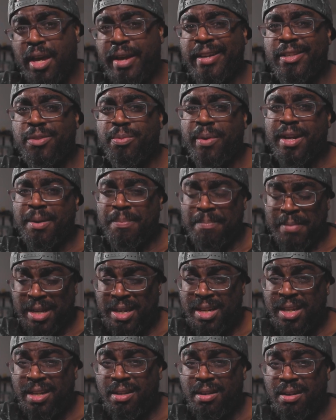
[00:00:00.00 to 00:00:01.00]
It's
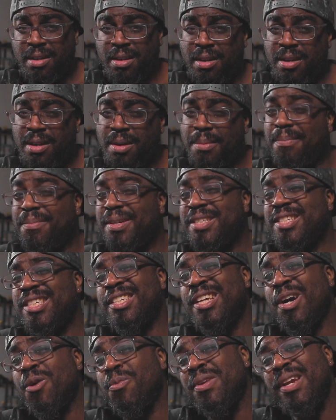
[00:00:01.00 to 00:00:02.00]
recommended, but
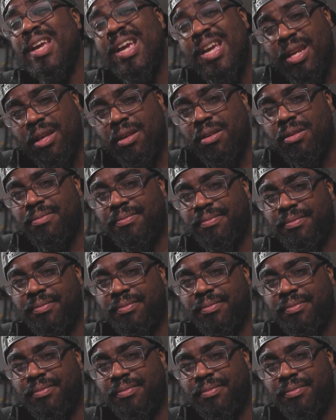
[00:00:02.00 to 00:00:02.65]
you don't need it.